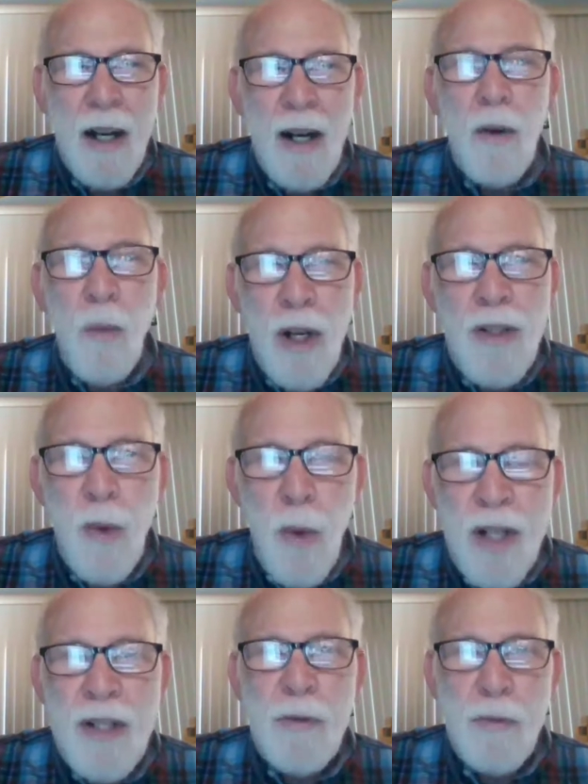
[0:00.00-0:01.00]

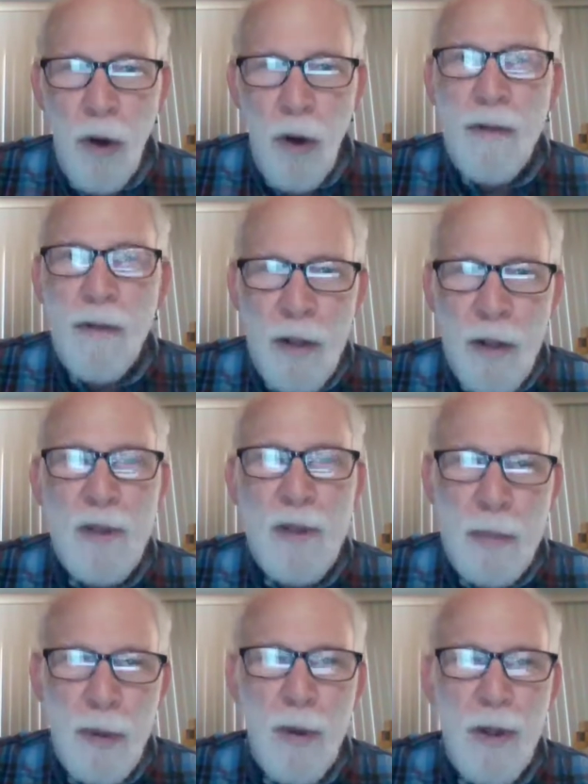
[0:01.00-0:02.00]
120 roll film
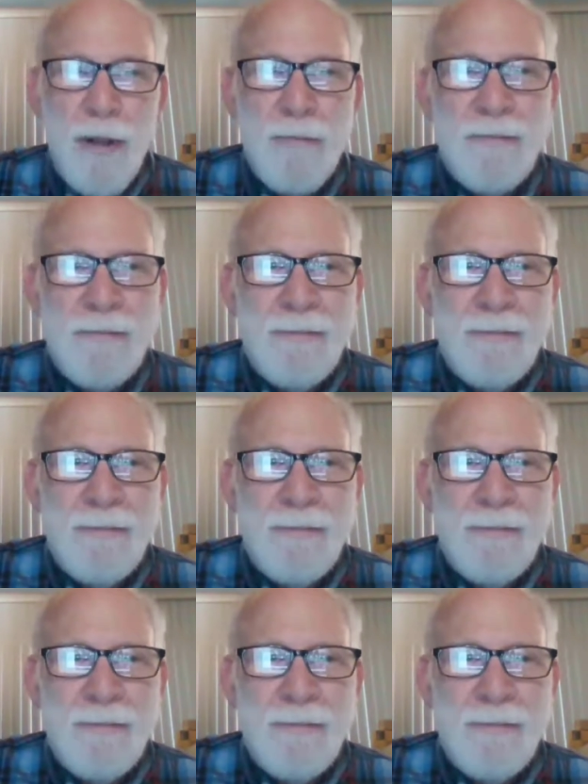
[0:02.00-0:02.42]
spool.